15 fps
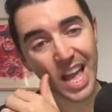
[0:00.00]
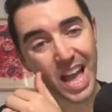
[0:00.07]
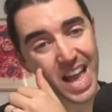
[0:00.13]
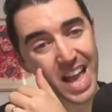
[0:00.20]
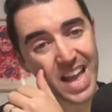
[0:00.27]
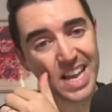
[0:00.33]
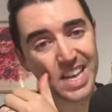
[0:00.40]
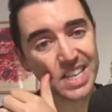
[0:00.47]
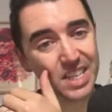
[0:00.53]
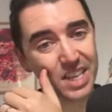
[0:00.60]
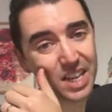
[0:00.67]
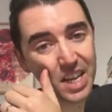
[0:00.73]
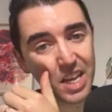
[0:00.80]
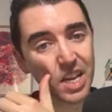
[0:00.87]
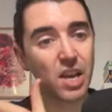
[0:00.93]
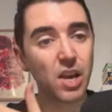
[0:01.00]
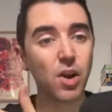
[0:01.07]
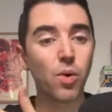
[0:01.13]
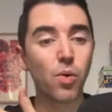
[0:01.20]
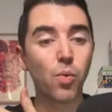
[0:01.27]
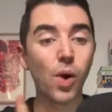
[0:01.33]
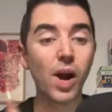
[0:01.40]
And
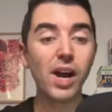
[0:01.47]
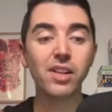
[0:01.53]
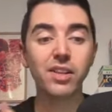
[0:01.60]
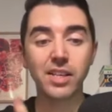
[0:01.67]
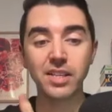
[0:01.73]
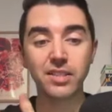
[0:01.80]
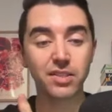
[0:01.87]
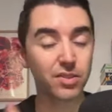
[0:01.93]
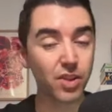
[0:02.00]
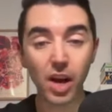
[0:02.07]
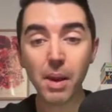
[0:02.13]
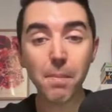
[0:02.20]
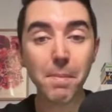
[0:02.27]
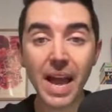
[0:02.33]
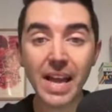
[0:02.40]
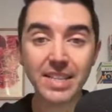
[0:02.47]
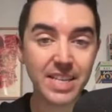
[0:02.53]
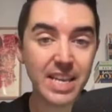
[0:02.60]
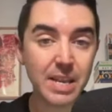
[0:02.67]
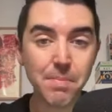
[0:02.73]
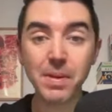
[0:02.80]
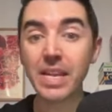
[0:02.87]
while it's not a bad
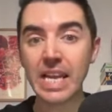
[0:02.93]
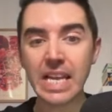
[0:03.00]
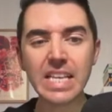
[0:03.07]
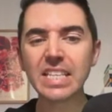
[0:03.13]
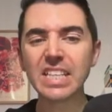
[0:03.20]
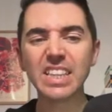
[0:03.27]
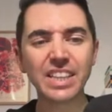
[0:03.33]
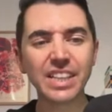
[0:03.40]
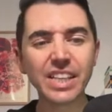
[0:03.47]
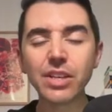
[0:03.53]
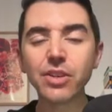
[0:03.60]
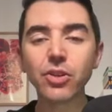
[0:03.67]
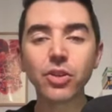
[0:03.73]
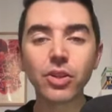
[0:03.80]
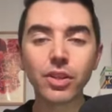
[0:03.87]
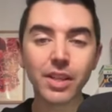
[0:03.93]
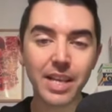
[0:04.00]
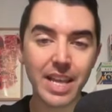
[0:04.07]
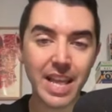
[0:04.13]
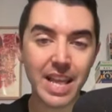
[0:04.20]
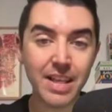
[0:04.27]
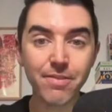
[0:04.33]
team, it is a little
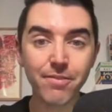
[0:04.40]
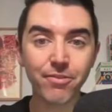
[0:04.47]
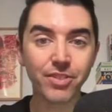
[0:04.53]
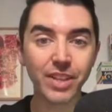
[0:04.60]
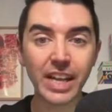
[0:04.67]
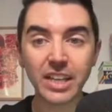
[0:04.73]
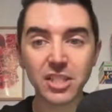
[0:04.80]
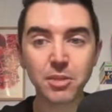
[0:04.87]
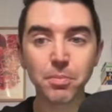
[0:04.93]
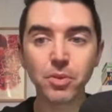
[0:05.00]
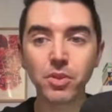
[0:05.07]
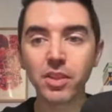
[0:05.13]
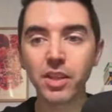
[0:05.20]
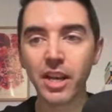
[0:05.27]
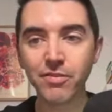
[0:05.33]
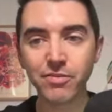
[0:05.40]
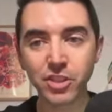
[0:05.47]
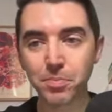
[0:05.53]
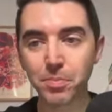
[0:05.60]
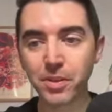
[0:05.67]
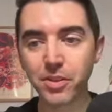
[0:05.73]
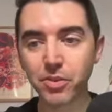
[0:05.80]
inflexible. I've
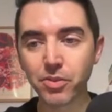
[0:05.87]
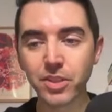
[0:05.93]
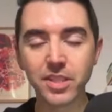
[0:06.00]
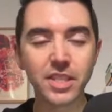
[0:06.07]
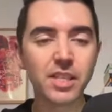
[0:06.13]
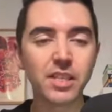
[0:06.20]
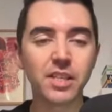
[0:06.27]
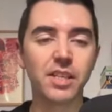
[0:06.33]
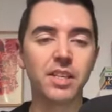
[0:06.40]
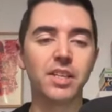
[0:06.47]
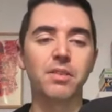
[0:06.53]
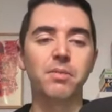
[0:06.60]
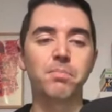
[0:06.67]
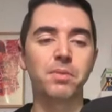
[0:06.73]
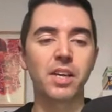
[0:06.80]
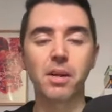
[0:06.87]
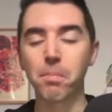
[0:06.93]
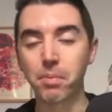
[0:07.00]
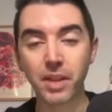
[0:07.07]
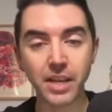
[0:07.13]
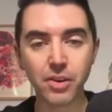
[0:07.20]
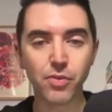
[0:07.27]
just been noticing, kind of
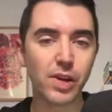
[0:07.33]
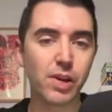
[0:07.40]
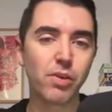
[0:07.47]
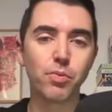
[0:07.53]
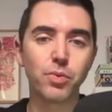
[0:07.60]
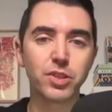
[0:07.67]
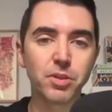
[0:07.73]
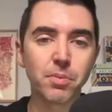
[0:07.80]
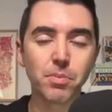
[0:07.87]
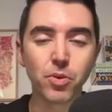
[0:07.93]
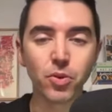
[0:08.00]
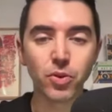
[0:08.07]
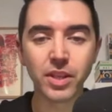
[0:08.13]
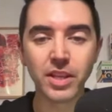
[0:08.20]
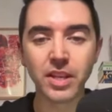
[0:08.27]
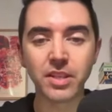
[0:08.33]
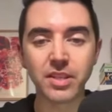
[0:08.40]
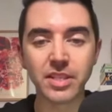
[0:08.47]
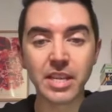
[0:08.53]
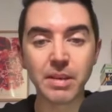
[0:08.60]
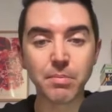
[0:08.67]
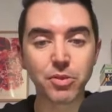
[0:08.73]
playing around with some early
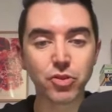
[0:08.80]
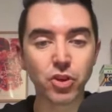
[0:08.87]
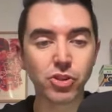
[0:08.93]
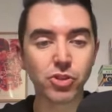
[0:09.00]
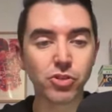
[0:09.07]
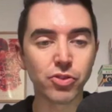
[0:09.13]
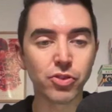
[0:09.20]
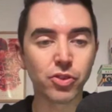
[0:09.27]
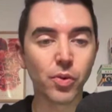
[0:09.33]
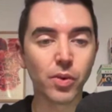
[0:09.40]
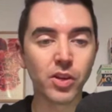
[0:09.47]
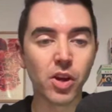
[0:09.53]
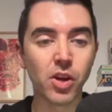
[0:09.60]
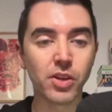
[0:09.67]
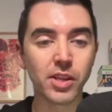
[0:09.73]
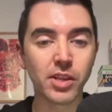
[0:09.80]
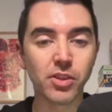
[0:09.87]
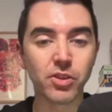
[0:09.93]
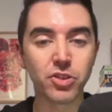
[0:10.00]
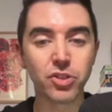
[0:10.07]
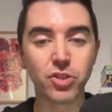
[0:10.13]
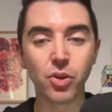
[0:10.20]
team structures going on
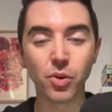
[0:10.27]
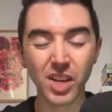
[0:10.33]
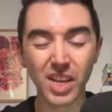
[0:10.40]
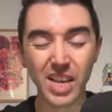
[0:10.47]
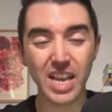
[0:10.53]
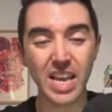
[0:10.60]
here. So